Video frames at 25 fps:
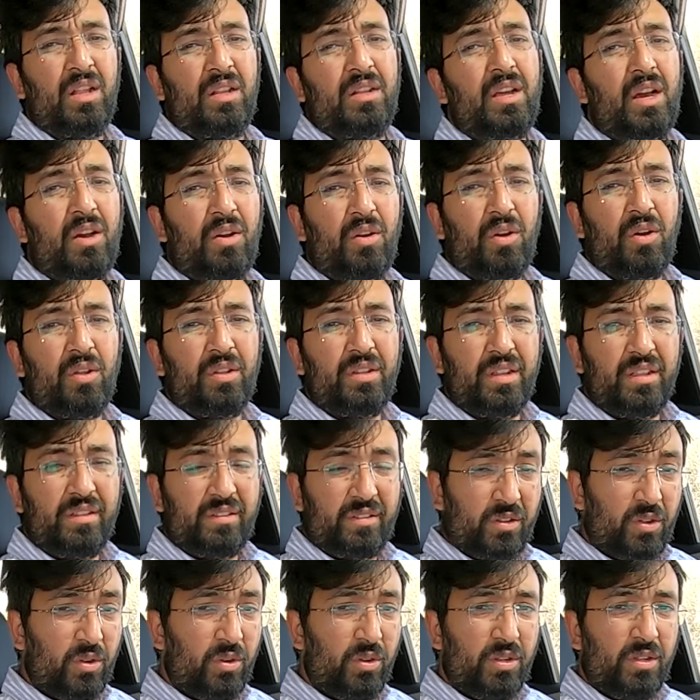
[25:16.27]
Now on this
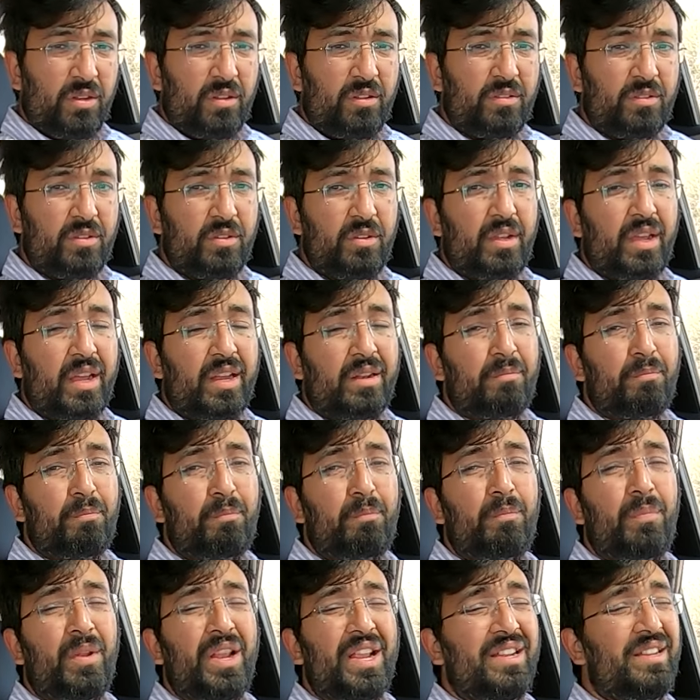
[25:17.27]
Koleos, you get
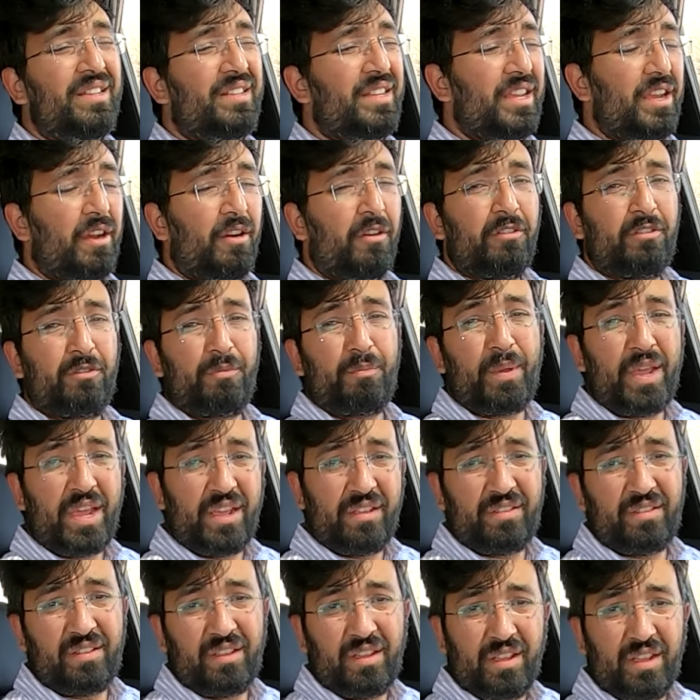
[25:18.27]
plenty of
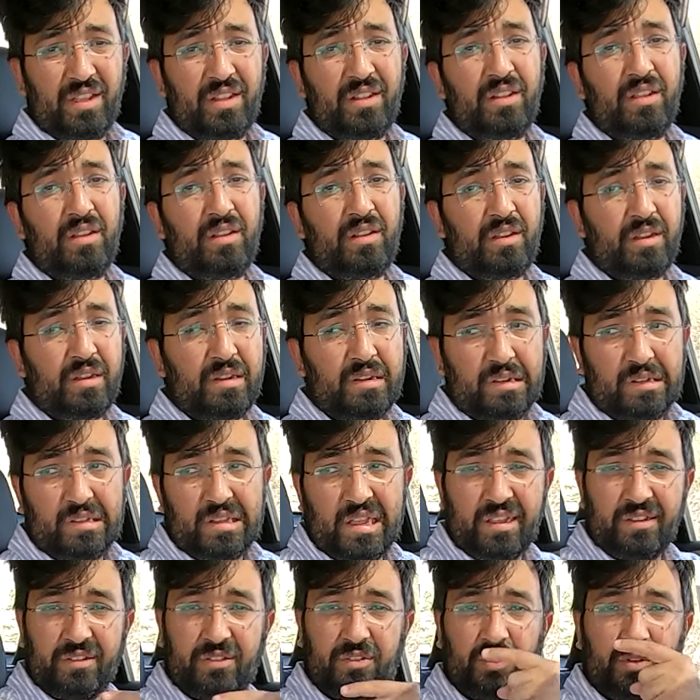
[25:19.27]
space in the rear
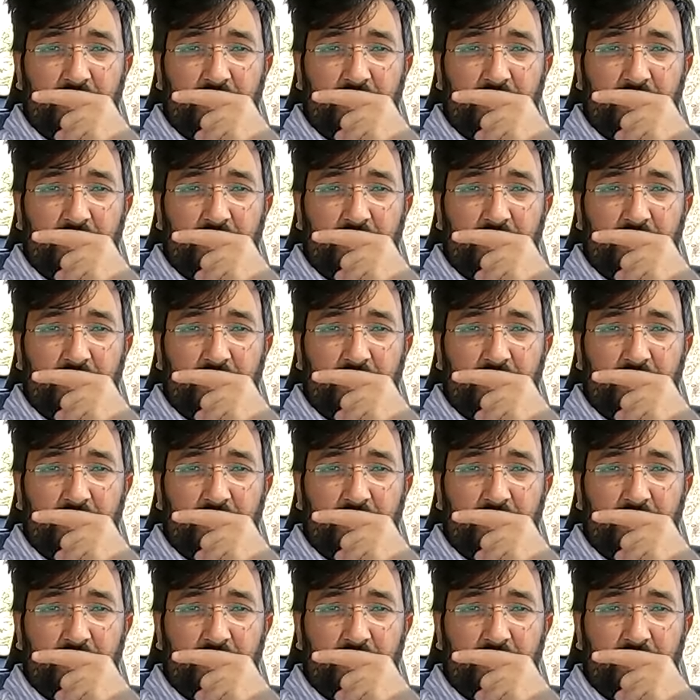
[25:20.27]
thanks to